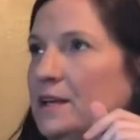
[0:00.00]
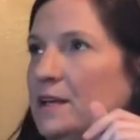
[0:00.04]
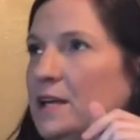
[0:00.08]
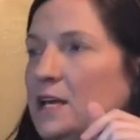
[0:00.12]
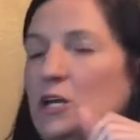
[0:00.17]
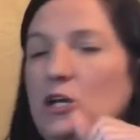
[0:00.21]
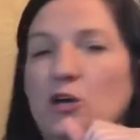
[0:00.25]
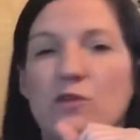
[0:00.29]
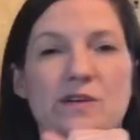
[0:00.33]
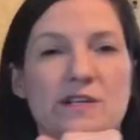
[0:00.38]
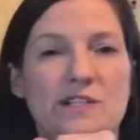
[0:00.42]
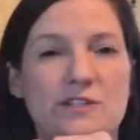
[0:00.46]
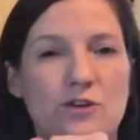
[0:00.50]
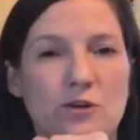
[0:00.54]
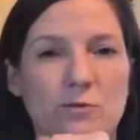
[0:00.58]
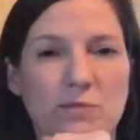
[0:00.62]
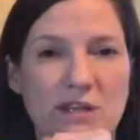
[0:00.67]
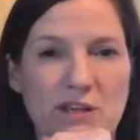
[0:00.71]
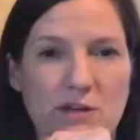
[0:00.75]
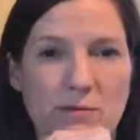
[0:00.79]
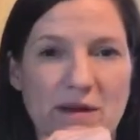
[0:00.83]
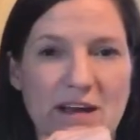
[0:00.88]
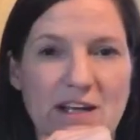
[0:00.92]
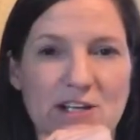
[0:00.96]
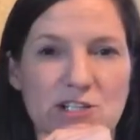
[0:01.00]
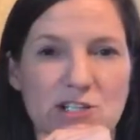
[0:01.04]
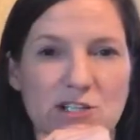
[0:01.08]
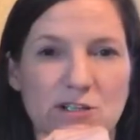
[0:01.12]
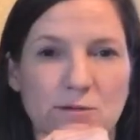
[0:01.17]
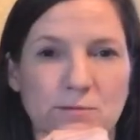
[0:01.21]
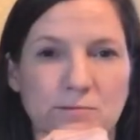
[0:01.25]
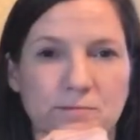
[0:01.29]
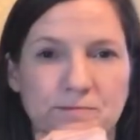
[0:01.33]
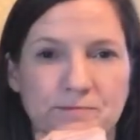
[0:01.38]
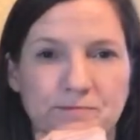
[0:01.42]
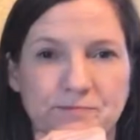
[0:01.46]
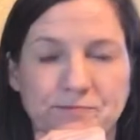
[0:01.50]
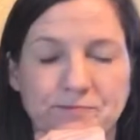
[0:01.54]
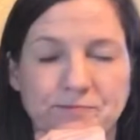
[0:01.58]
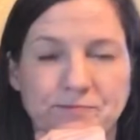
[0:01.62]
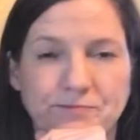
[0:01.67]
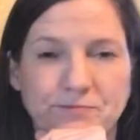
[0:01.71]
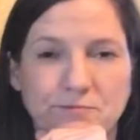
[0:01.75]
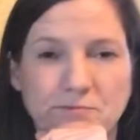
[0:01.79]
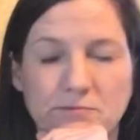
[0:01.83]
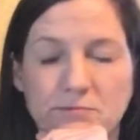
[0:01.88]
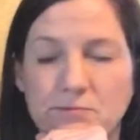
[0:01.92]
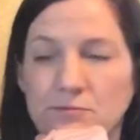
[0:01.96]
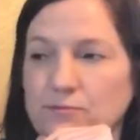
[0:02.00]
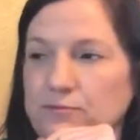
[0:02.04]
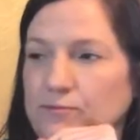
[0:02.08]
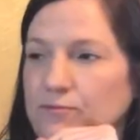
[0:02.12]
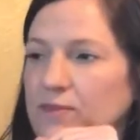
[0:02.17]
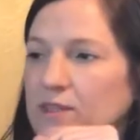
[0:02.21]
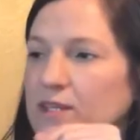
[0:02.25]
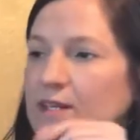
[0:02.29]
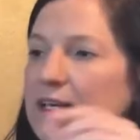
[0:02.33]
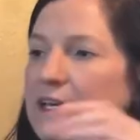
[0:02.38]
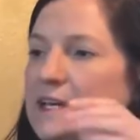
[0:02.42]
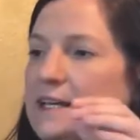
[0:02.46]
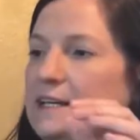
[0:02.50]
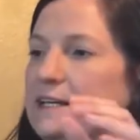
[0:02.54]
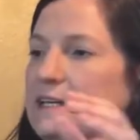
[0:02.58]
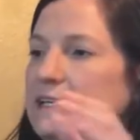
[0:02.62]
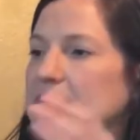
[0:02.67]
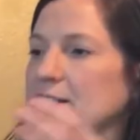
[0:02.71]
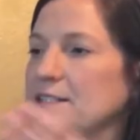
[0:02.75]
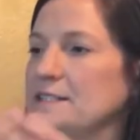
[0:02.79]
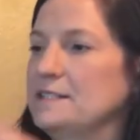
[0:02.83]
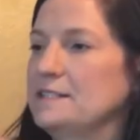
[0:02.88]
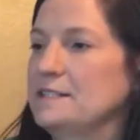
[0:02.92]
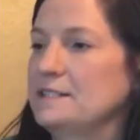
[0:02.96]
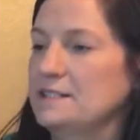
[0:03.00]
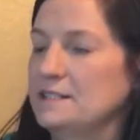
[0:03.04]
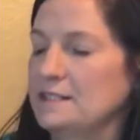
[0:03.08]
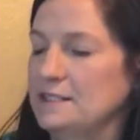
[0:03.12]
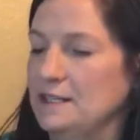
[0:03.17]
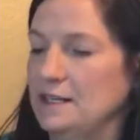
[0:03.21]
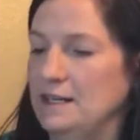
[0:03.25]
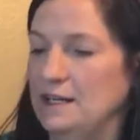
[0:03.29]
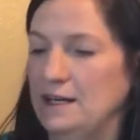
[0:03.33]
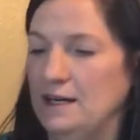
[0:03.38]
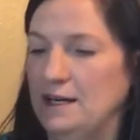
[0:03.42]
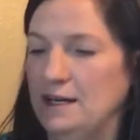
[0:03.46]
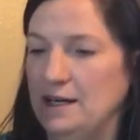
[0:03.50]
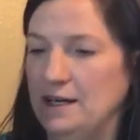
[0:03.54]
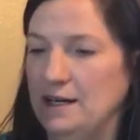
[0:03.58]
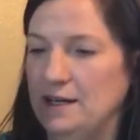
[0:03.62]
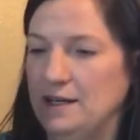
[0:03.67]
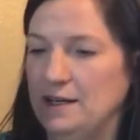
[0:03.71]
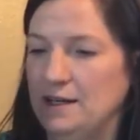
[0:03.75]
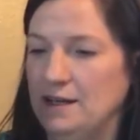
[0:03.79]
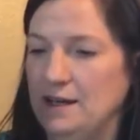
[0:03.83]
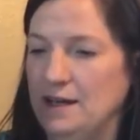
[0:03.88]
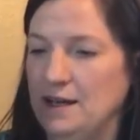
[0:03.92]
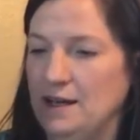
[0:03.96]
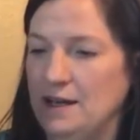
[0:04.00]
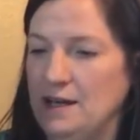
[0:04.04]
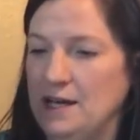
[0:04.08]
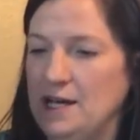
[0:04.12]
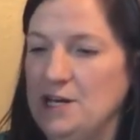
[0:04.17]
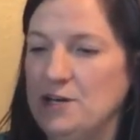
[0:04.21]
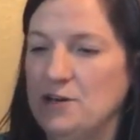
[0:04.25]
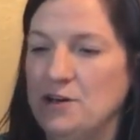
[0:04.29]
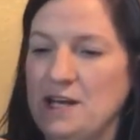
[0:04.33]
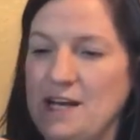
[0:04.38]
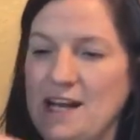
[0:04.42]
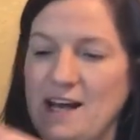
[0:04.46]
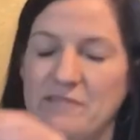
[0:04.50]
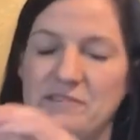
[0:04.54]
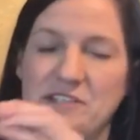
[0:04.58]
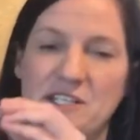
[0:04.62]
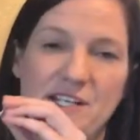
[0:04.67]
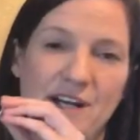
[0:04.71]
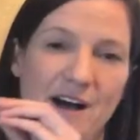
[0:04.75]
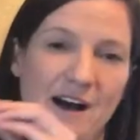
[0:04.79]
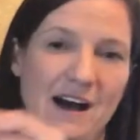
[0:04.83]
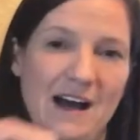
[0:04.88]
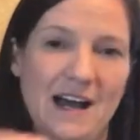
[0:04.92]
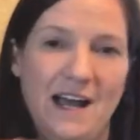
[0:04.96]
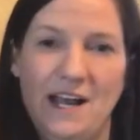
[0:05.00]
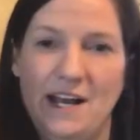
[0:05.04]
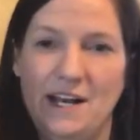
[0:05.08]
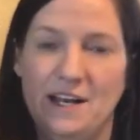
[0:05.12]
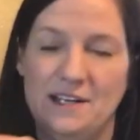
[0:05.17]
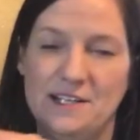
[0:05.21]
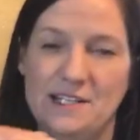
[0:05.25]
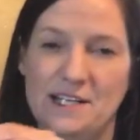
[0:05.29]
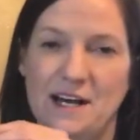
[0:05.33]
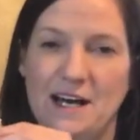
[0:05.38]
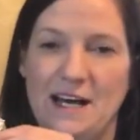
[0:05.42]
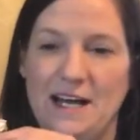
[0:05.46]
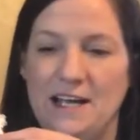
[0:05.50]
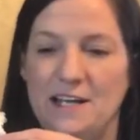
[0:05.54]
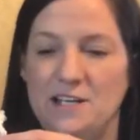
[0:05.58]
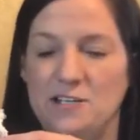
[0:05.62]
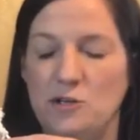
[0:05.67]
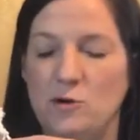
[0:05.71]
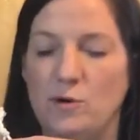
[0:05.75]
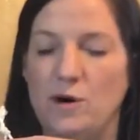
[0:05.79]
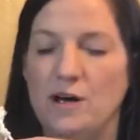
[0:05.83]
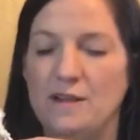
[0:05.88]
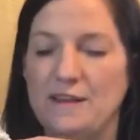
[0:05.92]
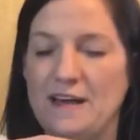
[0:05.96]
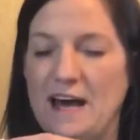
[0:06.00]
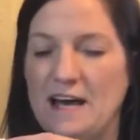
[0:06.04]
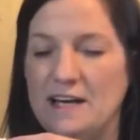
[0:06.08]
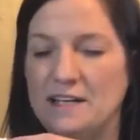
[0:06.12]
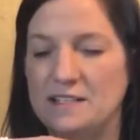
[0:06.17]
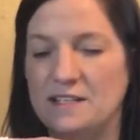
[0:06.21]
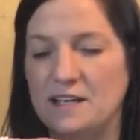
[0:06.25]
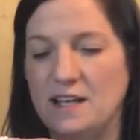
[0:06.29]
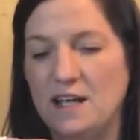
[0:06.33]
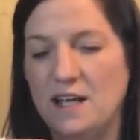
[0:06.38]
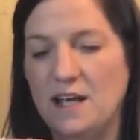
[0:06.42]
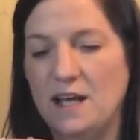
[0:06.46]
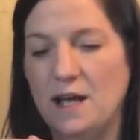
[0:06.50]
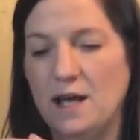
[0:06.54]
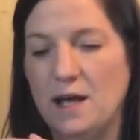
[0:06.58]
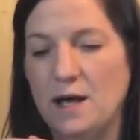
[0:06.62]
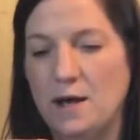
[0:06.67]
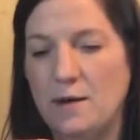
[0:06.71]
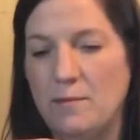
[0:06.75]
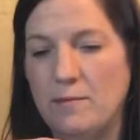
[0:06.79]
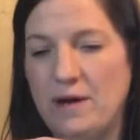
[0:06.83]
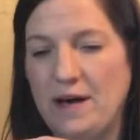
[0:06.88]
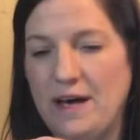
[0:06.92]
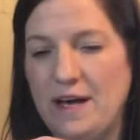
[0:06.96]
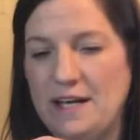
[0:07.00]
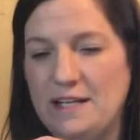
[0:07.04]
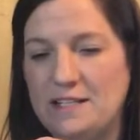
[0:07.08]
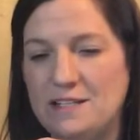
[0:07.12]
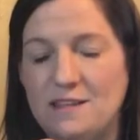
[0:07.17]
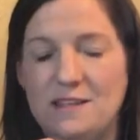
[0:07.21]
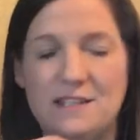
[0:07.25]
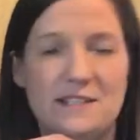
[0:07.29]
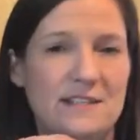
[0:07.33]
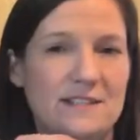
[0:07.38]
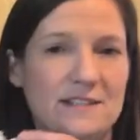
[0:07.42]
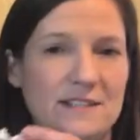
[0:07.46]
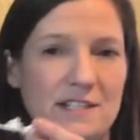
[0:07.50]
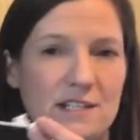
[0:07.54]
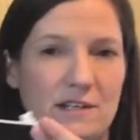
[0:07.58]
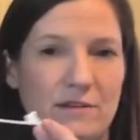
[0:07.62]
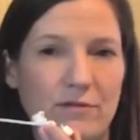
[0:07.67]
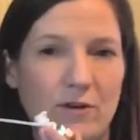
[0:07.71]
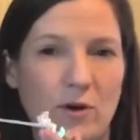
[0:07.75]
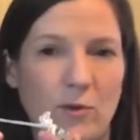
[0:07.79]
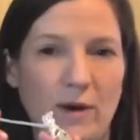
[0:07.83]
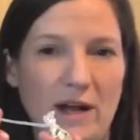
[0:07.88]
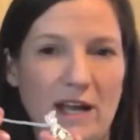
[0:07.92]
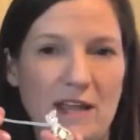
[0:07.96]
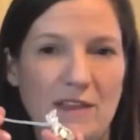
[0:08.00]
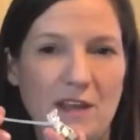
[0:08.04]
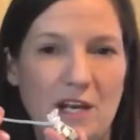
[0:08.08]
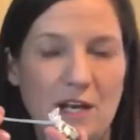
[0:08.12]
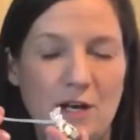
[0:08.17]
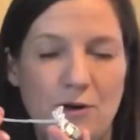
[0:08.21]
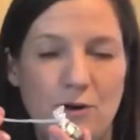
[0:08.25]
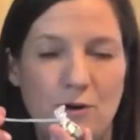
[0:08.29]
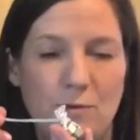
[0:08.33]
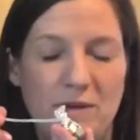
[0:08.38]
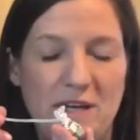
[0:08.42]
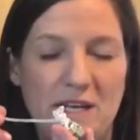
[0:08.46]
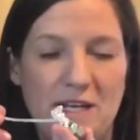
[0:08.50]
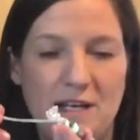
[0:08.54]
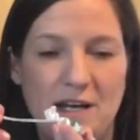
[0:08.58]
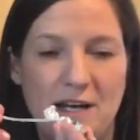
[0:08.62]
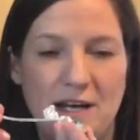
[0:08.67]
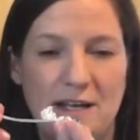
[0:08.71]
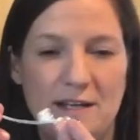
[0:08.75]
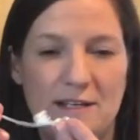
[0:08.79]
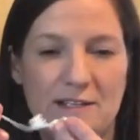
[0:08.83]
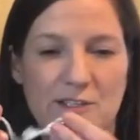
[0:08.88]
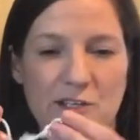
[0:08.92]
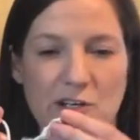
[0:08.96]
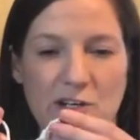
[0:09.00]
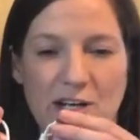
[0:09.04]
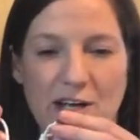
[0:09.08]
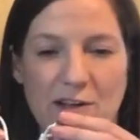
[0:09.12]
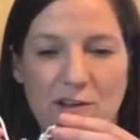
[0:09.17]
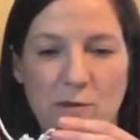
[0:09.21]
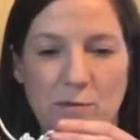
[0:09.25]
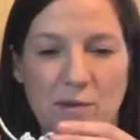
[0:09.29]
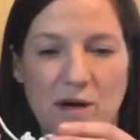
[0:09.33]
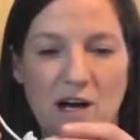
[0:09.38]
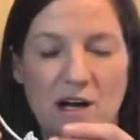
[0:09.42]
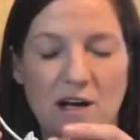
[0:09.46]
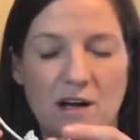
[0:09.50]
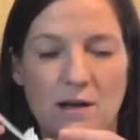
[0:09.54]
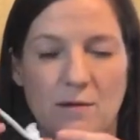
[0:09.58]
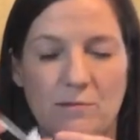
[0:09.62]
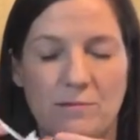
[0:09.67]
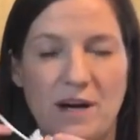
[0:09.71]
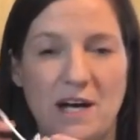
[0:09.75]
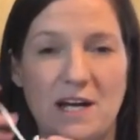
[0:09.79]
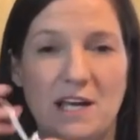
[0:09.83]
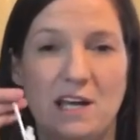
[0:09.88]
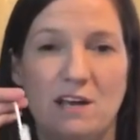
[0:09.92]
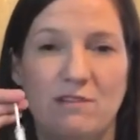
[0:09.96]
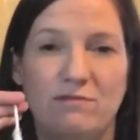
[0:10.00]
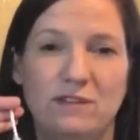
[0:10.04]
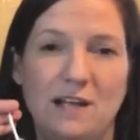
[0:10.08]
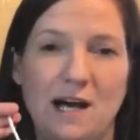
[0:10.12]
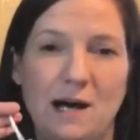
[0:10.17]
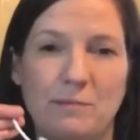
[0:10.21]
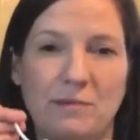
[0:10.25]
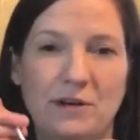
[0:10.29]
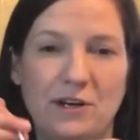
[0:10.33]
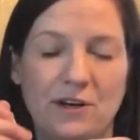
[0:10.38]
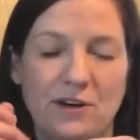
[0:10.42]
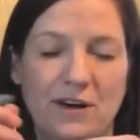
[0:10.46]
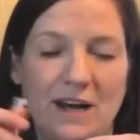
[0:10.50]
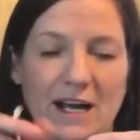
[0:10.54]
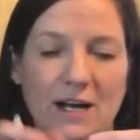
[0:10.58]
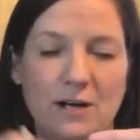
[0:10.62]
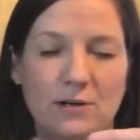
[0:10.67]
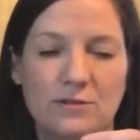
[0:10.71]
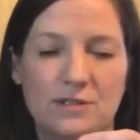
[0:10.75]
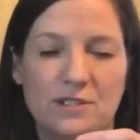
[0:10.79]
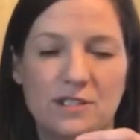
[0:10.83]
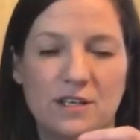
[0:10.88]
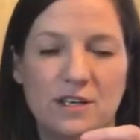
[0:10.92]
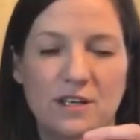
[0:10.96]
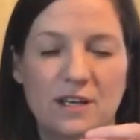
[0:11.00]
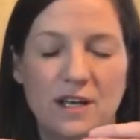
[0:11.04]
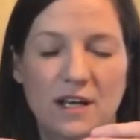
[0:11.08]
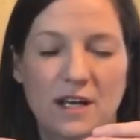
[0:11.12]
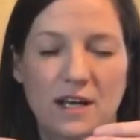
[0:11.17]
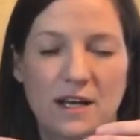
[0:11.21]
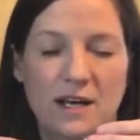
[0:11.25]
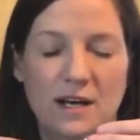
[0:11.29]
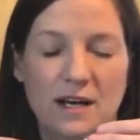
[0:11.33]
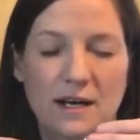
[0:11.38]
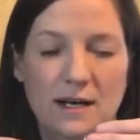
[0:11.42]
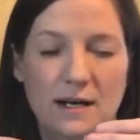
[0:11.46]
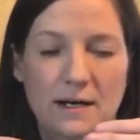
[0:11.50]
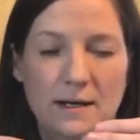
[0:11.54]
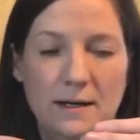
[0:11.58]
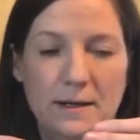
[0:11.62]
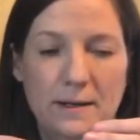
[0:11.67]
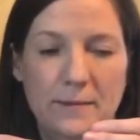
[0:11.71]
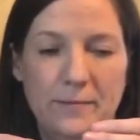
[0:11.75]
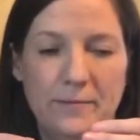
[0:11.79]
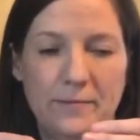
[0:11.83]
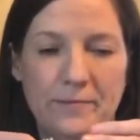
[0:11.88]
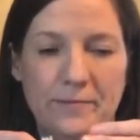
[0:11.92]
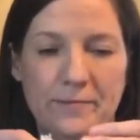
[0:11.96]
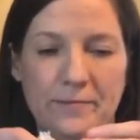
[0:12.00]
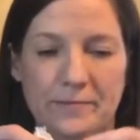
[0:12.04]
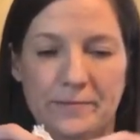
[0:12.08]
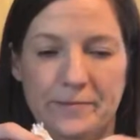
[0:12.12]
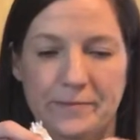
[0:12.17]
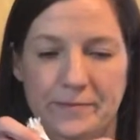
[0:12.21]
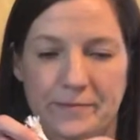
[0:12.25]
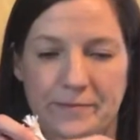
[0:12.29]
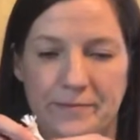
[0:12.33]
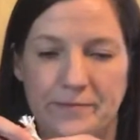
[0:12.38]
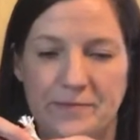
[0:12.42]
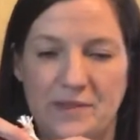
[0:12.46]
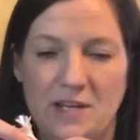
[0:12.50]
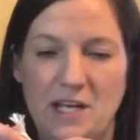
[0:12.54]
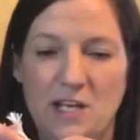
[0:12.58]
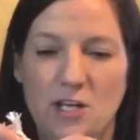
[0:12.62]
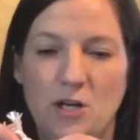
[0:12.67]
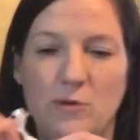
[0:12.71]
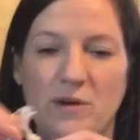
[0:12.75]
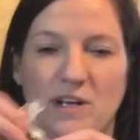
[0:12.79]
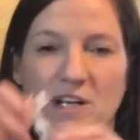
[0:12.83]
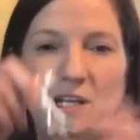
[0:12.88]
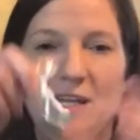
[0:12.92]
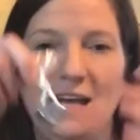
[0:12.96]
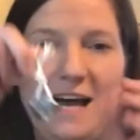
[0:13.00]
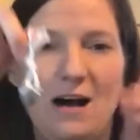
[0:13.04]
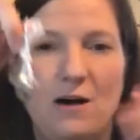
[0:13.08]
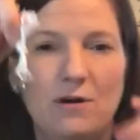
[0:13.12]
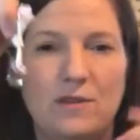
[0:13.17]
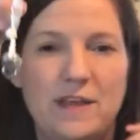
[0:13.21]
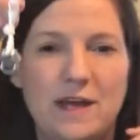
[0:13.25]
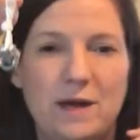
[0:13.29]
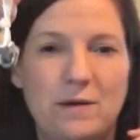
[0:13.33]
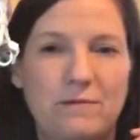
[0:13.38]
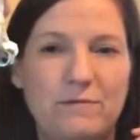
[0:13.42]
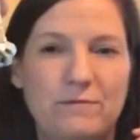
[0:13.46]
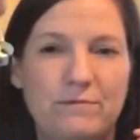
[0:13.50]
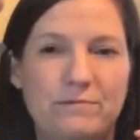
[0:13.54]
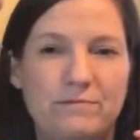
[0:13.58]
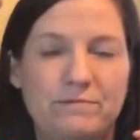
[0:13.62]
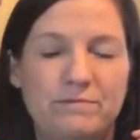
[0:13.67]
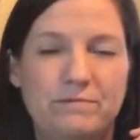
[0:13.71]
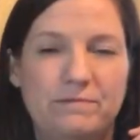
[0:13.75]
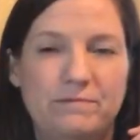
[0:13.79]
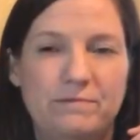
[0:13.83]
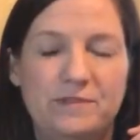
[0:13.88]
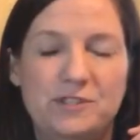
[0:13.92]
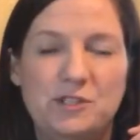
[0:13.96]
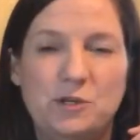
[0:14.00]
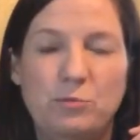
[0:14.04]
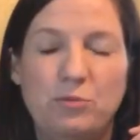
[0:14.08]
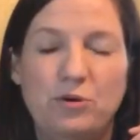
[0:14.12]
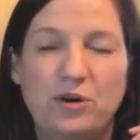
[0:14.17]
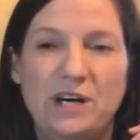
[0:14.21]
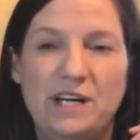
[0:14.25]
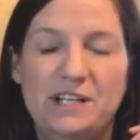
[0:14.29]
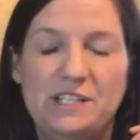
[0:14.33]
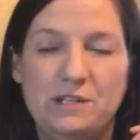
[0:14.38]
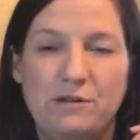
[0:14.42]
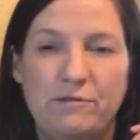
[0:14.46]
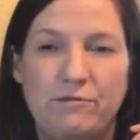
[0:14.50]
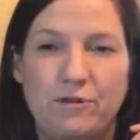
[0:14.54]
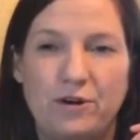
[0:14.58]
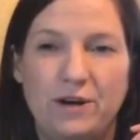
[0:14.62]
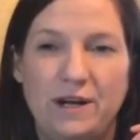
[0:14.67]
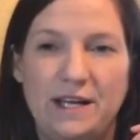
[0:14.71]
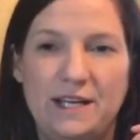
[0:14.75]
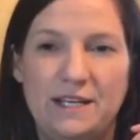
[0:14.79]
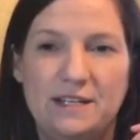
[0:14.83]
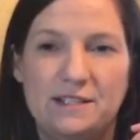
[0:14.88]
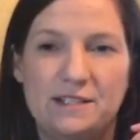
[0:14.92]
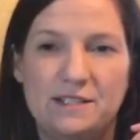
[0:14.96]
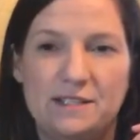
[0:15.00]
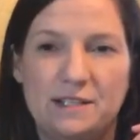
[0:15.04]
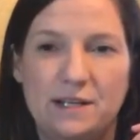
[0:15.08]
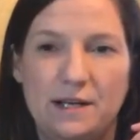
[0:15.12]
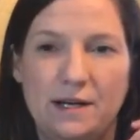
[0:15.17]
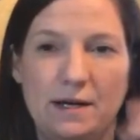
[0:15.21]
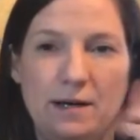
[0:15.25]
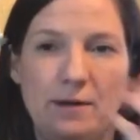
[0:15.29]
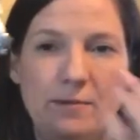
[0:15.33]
you know, this could be the pendulum. And, you know, you'd have to tie and untie and do all that. But this is a different way that it could be done. So you know how the bucket flopping around. And it would allow them to put different